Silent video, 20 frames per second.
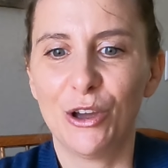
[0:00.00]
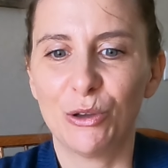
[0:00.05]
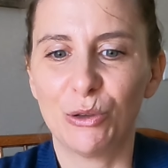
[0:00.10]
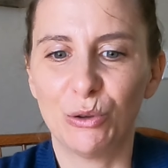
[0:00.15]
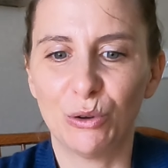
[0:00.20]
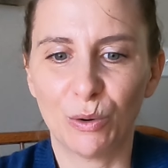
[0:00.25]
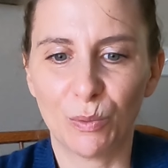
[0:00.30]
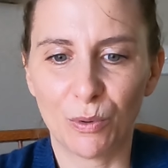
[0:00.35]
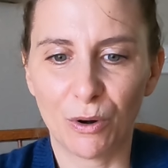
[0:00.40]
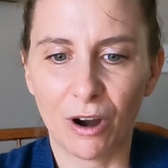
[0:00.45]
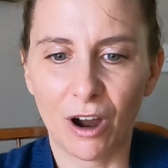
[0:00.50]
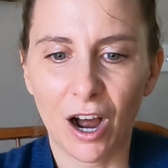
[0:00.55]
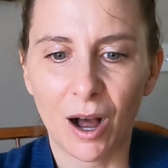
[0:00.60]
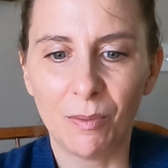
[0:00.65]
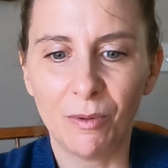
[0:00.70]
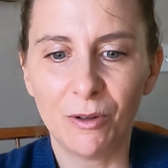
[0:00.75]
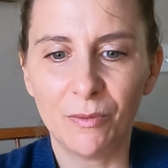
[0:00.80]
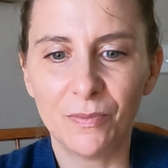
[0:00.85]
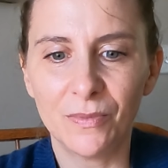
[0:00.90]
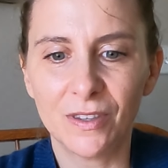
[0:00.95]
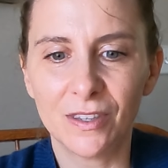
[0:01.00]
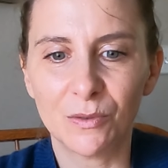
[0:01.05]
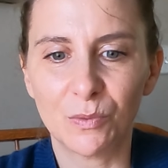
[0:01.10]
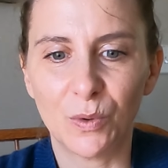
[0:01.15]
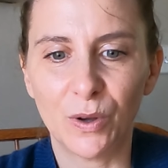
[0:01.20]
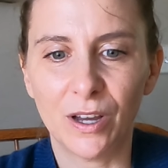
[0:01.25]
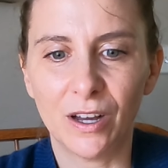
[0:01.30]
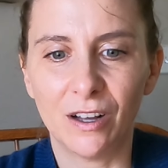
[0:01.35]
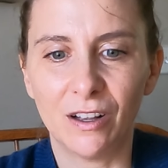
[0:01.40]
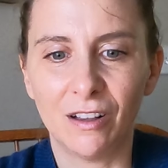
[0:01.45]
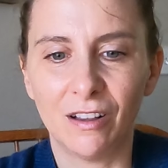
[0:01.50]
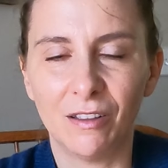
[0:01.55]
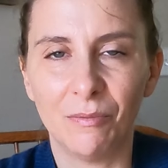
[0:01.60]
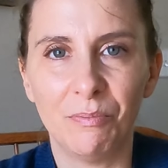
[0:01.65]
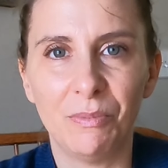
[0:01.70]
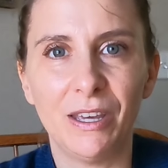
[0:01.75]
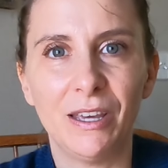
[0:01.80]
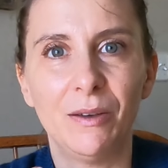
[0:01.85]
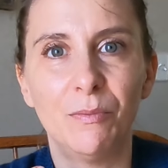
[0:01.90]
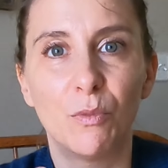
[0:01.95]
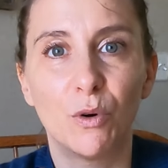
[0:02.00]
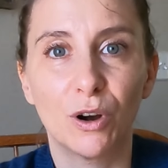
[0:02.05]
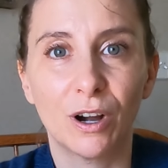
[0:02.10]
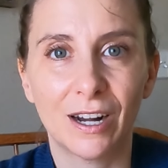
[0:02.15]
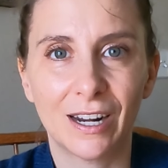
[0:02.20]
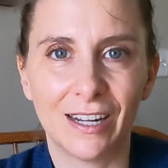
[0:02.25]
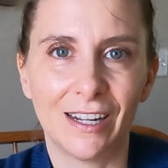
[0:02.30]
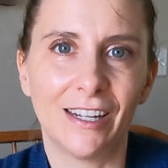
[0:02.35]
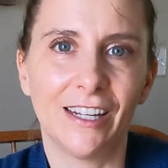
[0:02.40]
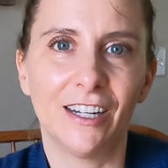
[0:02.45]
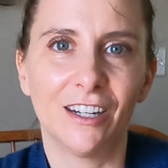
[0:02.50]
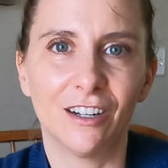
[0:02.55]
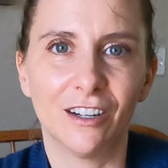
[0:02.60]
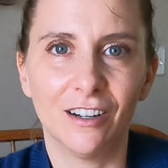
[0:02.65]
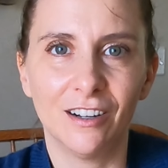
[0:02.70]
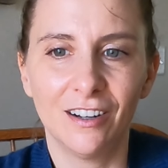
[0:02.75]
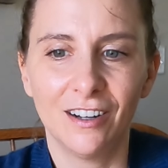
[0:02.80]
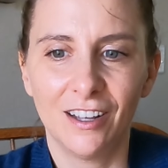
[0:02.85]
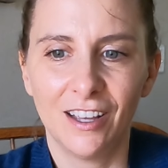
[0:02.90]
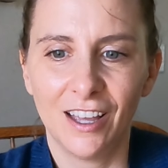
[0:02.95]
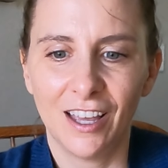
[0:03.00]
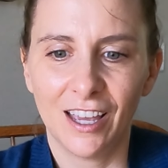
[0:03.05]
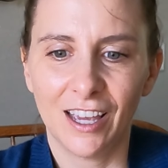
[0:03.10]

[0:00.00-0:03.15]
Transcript: your problems will be more clear